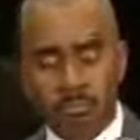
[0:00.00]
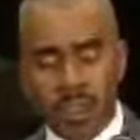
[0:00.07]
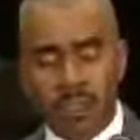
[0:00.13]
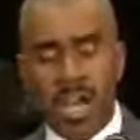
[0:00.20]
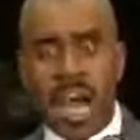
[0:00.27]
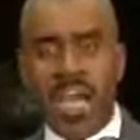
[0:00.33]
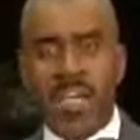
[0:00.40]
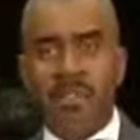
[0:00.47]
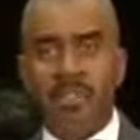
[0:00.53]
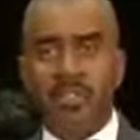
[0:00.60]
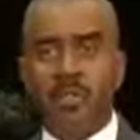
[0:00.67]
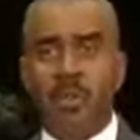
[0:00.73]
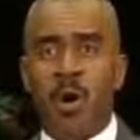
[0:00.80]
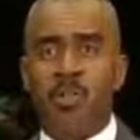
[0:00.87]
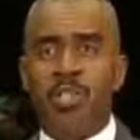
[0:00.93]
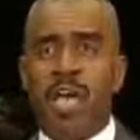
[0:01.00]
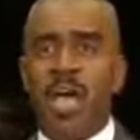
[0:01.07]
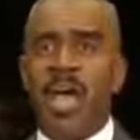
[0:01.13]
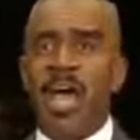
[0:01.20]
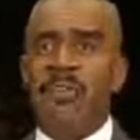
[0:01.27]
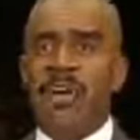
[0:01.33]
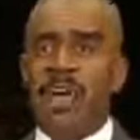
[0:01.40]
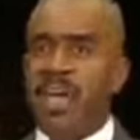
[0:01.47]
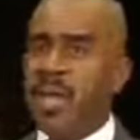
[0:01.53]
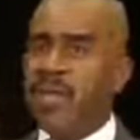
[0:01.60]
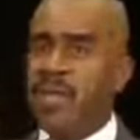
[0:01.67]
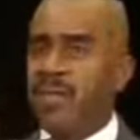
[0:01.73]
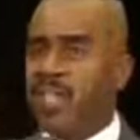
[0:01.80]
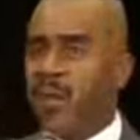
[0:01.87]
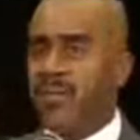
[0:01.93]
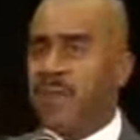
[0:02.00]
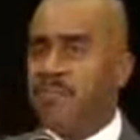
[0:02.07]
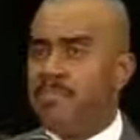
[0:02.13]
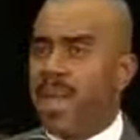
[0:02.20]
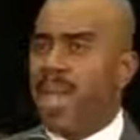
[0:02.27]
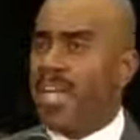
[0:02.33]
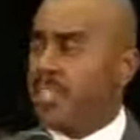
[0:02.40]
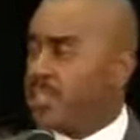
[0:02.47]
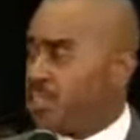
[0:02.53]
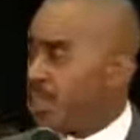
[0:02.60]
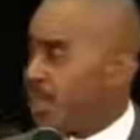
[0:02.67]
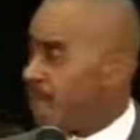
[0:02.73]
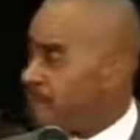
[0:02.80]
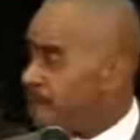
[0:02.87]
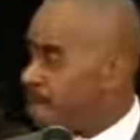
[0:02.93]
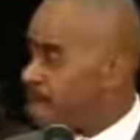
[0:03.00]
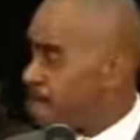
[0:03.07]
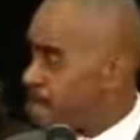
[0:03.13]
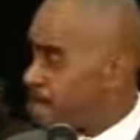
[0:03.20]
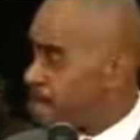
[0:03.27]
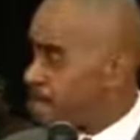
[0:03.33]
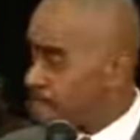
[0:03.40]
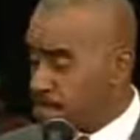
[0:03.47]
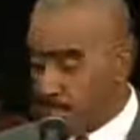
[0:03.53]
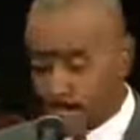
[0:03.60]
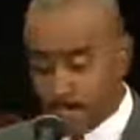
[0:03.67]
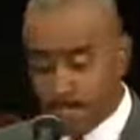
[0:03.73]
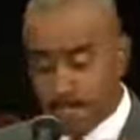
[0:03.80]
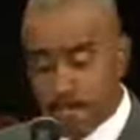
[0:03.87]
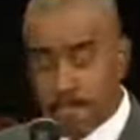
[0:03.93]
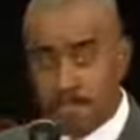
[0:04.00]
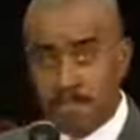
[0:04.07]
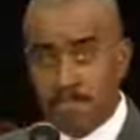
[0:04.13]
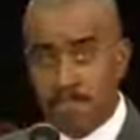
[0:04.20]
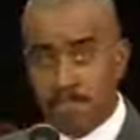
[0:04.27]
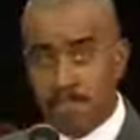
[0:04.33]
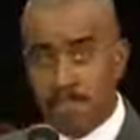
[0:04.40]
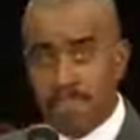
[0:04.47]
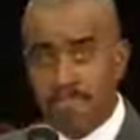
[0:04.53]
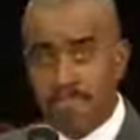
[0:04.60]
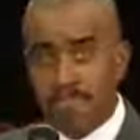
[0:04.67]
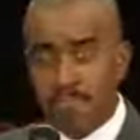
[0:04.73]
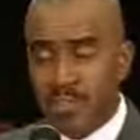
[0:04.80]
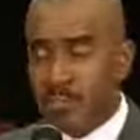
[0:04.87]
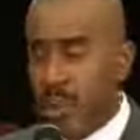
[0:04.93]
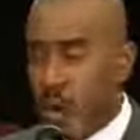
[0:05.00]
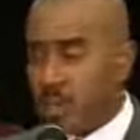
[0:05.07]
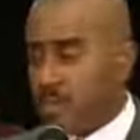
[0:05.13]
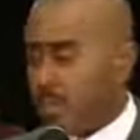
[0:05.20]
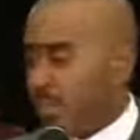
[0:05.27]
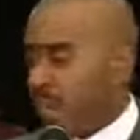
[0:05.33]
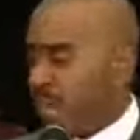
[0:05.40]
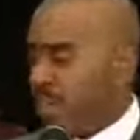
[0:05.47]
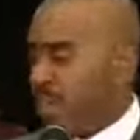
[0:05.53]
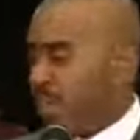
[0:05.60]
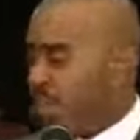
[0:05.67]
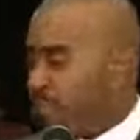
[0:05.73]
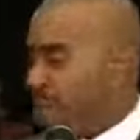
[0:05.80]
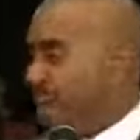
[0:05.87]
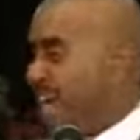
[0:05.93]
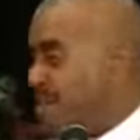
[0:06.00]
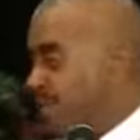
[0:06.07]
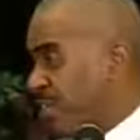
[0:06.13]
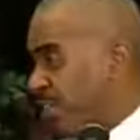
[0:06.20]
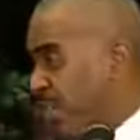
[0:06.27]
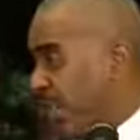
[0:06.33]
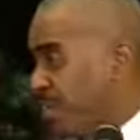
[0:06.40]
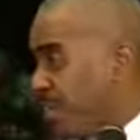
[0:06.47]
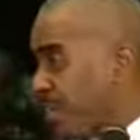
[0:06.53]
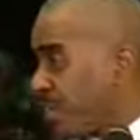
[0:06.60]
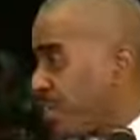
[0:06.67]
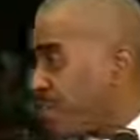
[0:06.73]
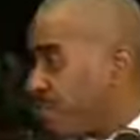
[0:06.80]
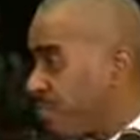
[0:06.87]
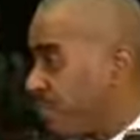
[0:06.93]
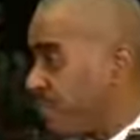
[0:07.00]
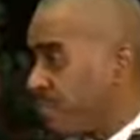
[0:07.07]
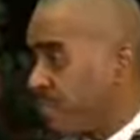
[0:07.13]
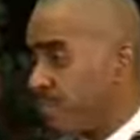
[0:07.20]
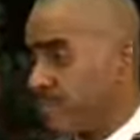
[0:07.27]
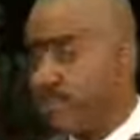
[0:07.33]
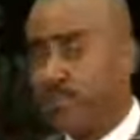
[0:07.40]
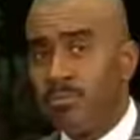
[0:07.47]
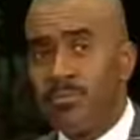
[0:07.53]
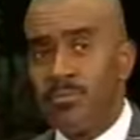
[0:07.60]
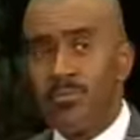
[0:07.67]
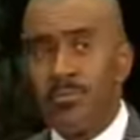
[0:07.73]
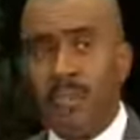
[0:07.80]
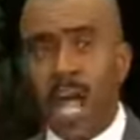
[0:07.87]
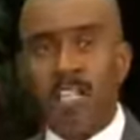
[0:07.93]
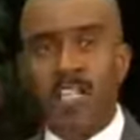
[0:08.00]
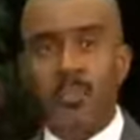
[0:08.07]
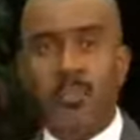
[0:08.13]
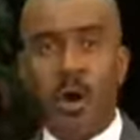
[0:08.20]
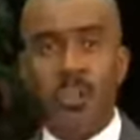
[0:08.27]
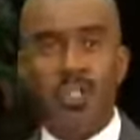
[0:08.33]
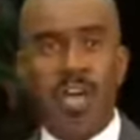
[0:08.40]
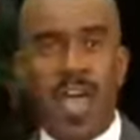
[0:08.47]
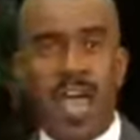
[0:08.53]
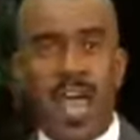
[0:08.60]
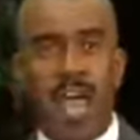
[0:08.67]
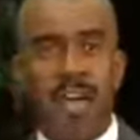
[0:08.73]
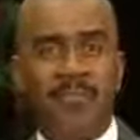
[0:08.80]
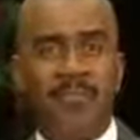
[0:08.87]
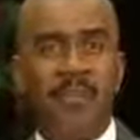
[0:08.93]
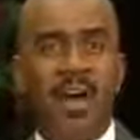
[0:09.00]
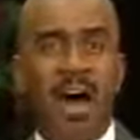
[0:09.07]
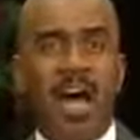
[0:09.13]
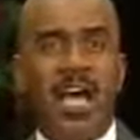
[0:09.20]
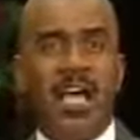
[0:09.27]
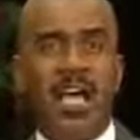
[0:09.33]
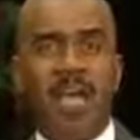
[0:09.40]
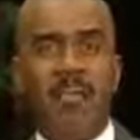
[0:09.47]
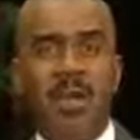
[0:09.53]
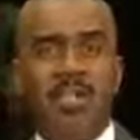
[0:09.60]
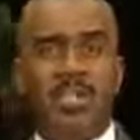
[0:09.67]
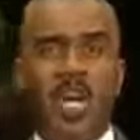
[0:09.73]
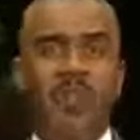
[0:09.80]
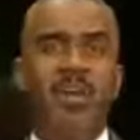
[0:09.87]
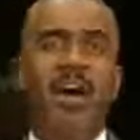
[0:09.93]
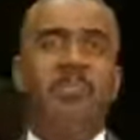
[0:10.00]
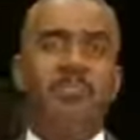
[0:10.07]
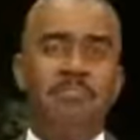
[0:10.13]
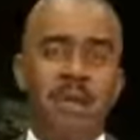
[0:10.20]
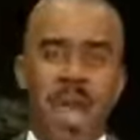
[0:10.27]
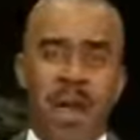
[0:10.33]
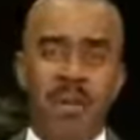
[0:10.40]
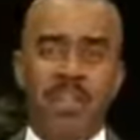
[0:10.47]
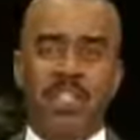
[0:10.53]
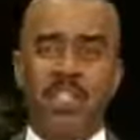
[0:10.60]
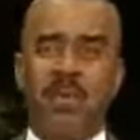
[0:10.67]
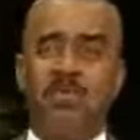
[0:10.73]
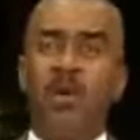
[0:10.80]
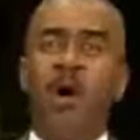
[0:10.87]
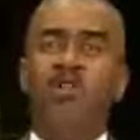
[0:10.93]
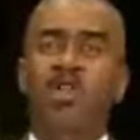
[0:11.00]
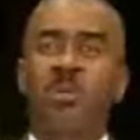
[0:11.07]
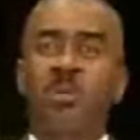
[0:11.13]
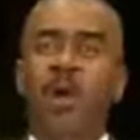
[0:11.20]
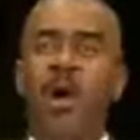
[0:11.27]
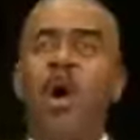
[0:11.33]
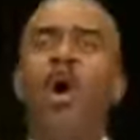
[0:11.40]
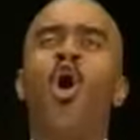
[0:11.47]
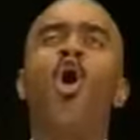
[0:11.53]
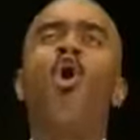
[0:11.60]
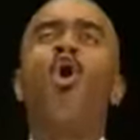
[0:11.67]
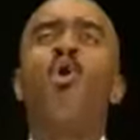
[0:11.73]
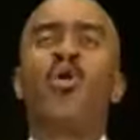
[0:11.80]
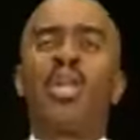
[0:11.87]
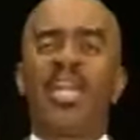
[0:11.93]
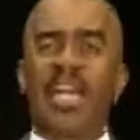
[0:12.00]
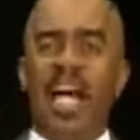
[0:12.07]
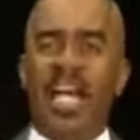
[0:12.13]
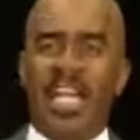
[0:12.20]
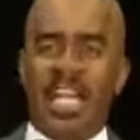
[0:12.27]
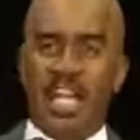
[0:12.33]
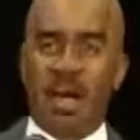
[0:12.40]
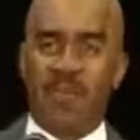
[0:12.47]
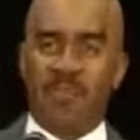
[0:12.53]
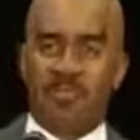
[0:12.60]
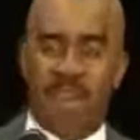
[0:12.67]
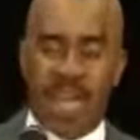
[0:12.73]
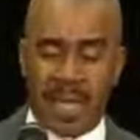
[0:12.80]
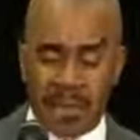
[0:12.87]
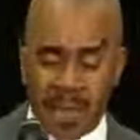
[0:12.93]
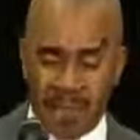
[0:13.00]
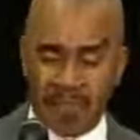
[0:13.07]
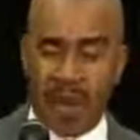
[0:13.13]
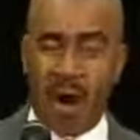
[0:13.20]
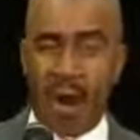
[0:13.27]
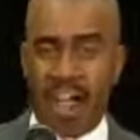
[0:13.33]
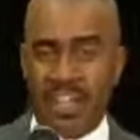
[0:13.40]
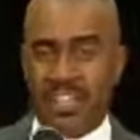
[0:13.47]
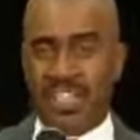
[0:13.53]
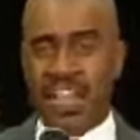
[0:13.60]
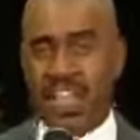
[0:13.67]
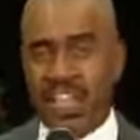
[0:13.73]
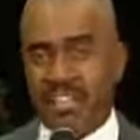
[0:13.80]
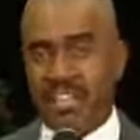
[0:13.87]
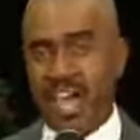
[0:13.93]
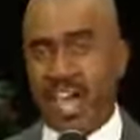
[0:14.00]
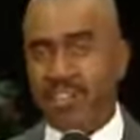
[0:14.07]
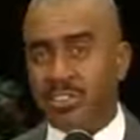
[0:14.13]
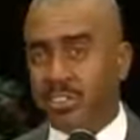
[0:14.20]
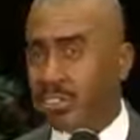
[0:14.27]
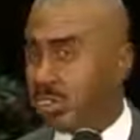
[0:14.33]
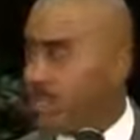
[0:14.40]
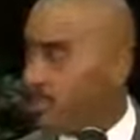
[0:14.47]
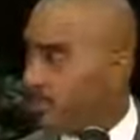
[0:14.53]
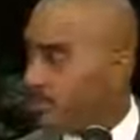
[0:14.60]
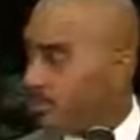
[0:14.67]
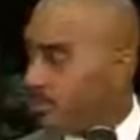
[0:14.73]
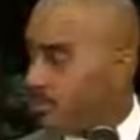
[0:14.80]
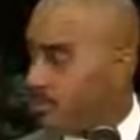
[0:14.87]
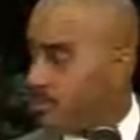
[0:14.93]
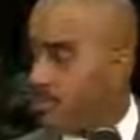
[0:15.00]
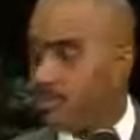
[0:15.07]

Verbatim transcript: You're not even supposed to have an image of a manger. That's true. Mm? Nope, that's supposed right. to be a little baby Jesus. Amen. Not supposed to have an image of Mary supposed to be holding a little baby boy Jesus. That's right.